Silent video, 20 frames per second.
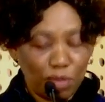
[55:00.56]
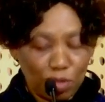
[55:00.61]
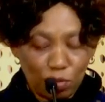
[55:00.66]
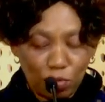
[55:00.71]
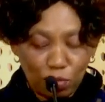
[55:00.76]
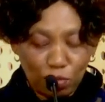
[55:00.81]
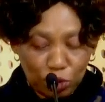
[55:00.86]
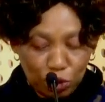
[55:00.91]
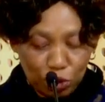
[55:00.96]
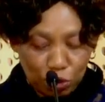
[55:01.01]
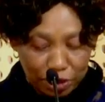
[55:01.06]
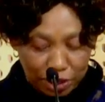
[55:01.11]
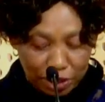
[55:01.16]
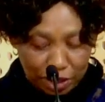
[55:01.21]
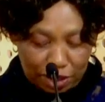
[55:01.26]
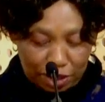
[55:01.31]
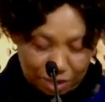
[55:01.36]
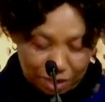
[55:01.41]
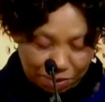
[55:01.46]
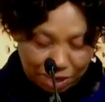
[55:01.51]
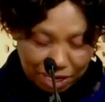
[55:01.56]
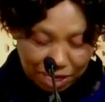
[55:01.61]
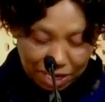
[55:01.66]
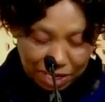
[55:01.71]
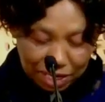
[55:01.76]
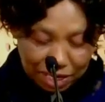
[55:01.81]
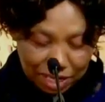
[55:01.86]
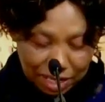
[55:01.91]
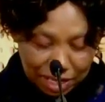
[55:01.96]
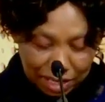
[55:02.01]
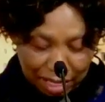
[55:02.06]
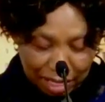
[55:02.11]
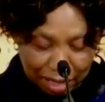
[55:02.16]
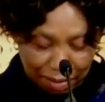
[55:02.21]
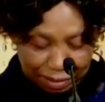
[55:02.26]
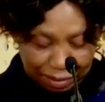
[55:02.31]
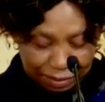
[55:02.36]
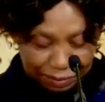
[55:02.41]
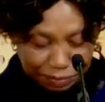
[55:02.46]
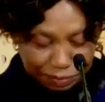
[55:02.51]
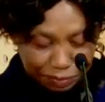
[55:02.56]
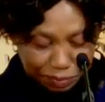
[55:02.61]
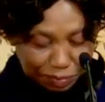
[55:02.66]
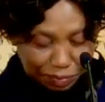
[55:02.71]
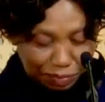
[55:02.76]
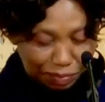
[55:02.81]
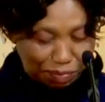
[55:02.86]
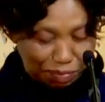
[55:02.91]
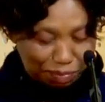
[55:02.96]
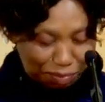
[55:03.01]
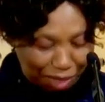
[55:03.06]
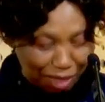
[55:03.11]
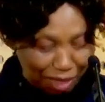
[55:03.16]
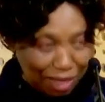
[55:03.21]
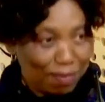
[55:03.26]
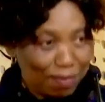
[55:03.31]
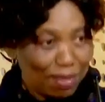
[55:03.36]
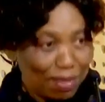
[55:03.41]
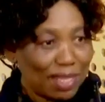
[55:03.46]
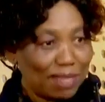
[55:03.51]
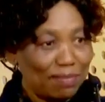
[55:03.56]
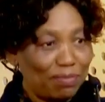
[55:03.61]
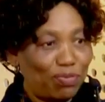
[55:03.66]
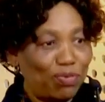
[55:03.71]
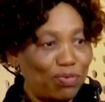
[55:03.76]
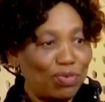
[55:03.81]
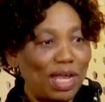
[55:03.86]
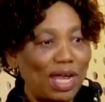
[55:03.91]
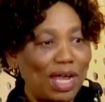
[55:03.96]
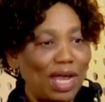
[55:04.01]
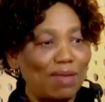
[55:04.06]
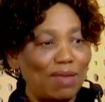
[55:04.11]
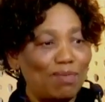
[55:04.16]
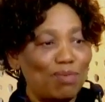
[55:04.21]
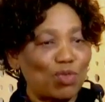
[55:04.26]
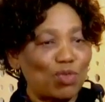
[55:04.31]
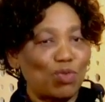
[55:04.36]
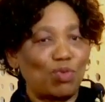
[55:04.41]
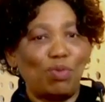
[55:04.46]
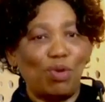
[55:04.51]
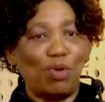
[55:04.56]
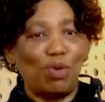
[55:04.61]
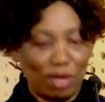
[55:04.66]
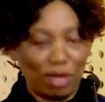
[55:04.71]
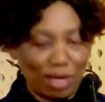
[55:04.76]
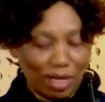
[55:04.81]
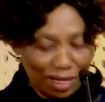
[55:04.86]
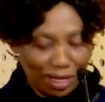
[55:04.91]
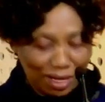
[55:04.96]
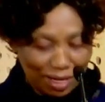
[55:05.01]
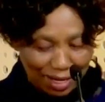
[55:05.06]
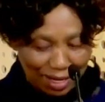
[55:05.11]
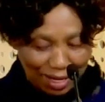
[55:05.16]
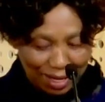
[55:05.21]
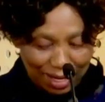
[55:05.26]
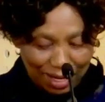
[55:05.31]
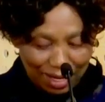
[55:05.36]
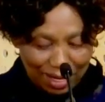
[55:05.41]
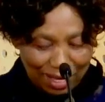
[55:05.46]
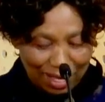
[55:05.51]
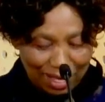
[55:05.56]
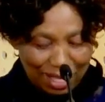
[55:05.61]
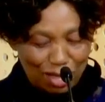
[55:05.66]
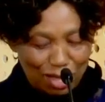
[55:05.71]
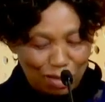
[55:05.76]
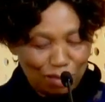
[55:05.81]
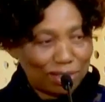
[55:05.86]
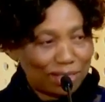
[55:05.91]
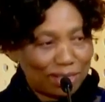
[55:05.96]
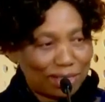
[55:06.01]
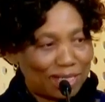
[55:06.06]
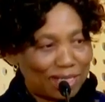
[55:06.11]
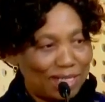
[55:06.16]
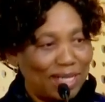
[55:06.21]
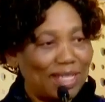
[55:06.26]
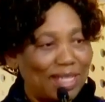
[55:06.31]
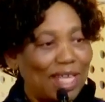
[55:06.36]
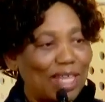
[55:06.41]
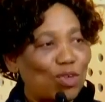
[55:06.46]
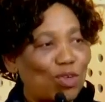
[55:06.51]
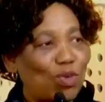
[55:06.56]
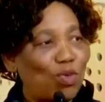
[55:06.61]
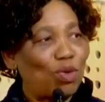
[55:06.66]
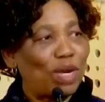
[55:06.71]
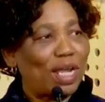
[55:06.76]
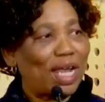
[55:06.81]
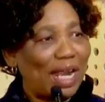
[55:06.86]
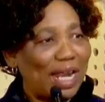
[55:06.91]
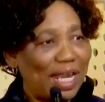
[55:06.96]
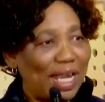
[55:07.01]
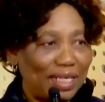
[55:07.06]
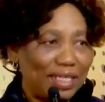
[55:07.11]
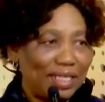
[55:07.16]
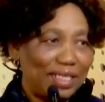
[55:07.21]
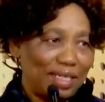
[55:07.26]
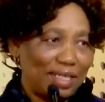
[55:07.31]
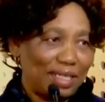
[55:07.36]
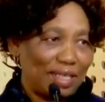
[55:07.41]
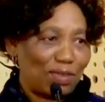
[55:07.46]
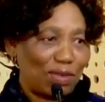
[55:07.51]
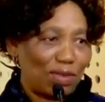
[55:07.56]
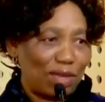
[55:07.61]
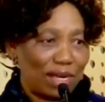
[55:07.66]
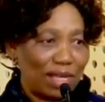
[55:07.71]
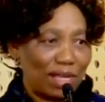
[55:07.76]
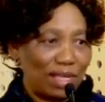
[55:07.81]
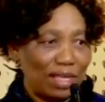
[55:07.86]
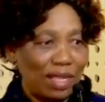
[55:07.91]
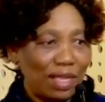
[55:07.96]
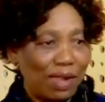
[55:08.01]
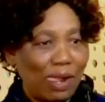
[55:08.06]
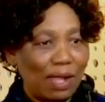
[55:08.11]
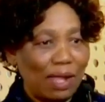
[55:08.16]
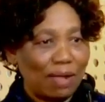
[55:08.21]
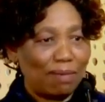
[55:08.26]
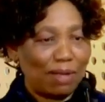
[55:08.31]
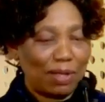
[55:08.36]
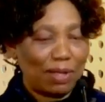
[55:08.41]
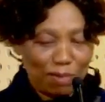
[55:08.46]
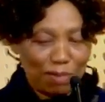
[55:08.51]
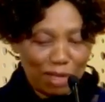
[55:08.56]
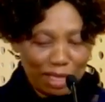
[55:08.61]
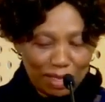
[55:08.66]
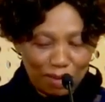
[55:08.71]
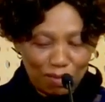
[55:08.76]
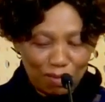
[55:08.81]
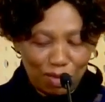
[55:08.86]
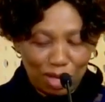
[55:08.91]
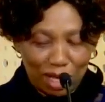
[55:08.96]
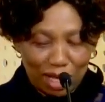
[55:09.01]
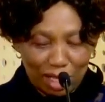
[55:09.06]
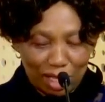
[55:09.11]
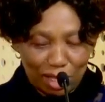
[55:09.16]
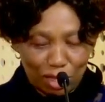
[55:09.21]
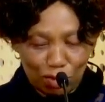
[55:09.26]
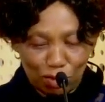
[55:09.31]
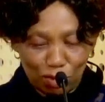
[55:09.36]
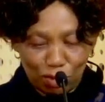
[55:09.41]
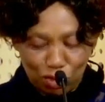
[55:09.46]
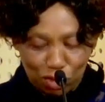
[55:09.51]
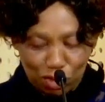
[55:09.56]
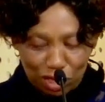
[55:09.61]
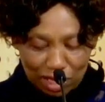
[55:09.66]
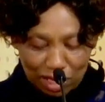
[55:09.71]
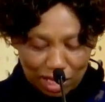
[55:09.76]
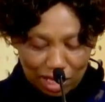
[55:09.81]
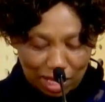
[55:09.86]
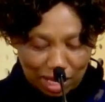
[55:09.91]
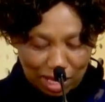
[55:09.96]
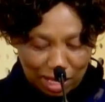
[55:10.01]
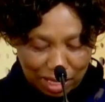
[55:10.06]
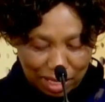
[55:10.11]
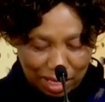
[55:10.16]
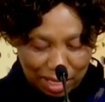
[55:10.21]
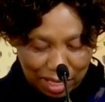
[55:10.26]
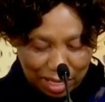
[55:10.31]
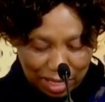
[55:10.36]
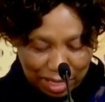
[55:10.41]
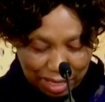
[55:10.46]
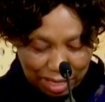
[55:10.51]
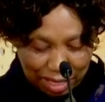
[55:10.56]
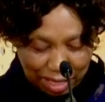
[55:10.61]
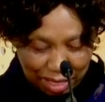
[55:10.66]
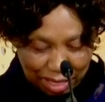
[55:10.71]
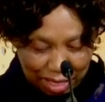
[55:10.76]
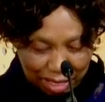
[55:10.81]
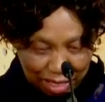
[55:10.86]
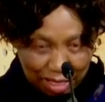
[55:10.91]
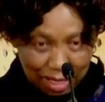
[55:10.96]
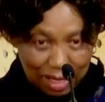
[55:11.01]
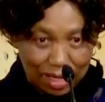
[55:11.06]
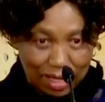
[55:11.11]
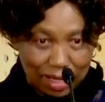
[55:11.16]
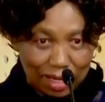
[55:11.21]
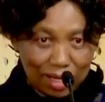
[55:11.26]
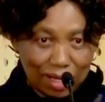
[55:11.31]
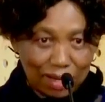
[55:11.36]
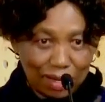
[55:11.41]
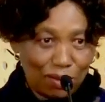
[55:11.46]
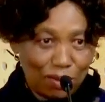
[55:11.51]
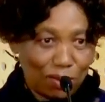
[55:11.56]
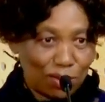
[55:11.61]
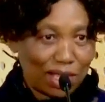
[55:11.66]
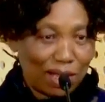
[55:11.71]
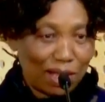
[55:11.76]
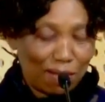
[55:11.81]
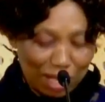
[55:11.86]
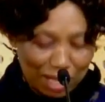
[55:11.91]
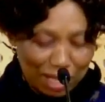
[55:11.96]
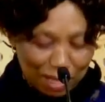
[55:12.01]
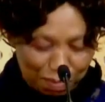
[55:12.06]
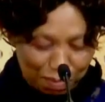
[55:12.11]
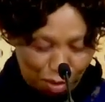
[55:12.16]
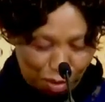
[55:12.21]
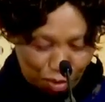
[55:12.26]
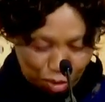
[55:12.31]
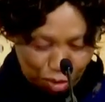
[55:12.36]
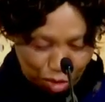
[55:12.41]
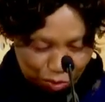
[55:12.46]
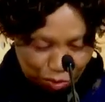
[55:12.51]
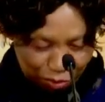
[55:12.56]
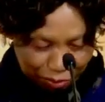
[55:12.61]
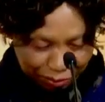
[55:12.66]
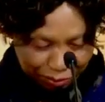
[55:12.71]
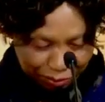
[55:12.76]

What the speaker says: say, Uchoni, Magazi Glinda, Ebe Simfuna, Ibsubong, Eyokuthi, the school calendar. So I really, but I make you work us so to reskela, Uskabali pause.